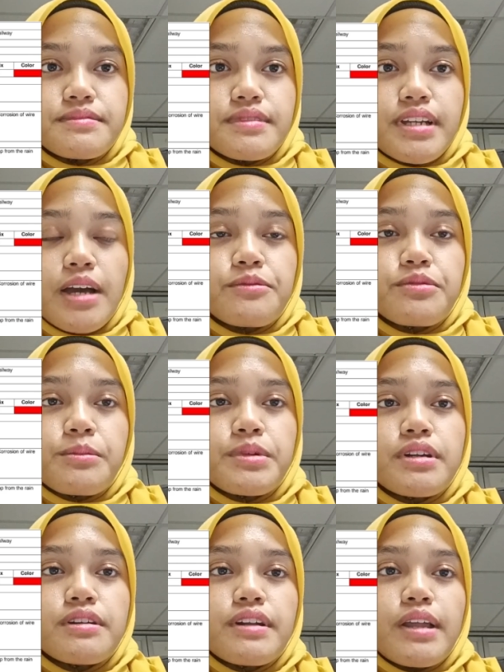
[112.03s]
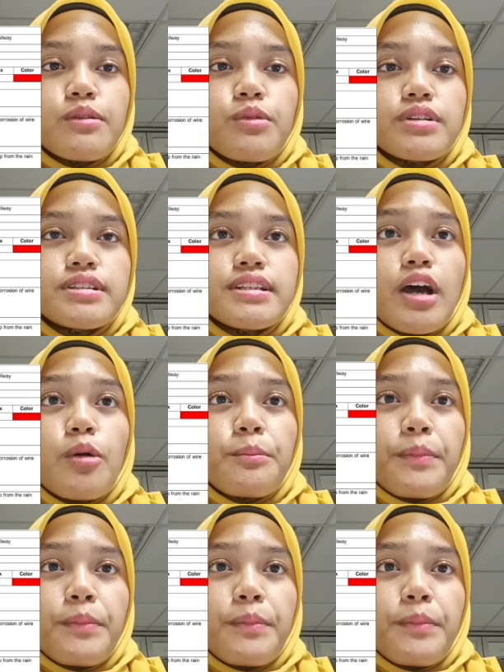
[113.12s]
Gap from the rainwater down